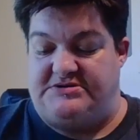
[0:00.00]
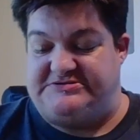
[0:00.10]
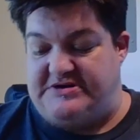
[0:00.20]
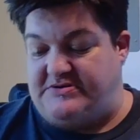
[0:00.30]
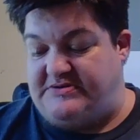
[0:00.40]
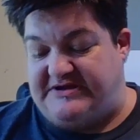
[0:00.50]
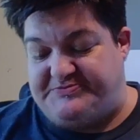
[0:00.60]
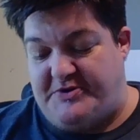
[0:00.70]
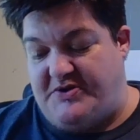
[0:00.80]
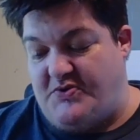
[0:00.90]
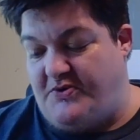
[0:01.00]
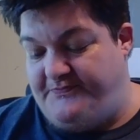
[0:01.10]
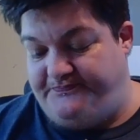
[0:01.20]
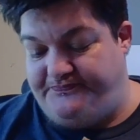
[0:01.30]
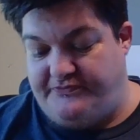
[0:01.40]
So, that's pretty cool.
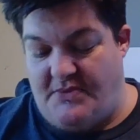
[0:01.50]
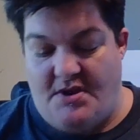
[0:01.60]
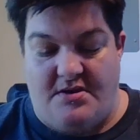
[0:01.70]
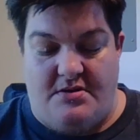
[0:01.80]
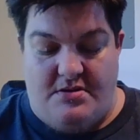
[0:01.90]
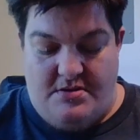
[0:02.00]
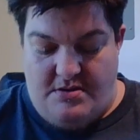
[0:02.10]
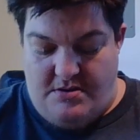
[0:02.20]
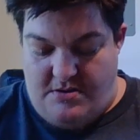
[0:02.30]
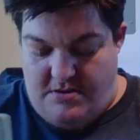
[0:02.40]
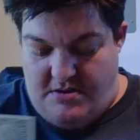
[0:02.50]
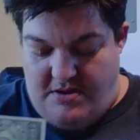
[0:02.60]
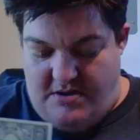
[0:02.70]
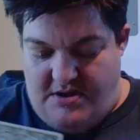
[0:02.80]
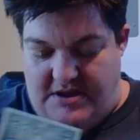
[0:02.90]

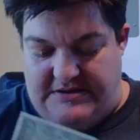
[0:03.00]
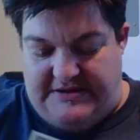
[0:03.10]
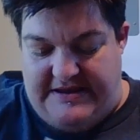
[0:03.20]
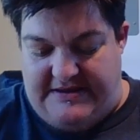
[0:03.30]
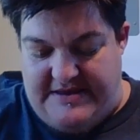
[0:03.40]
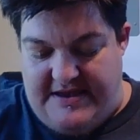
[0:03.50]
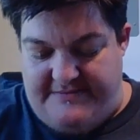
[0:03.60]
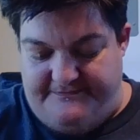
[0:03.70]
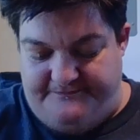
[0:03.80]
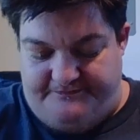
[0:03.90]
I like that.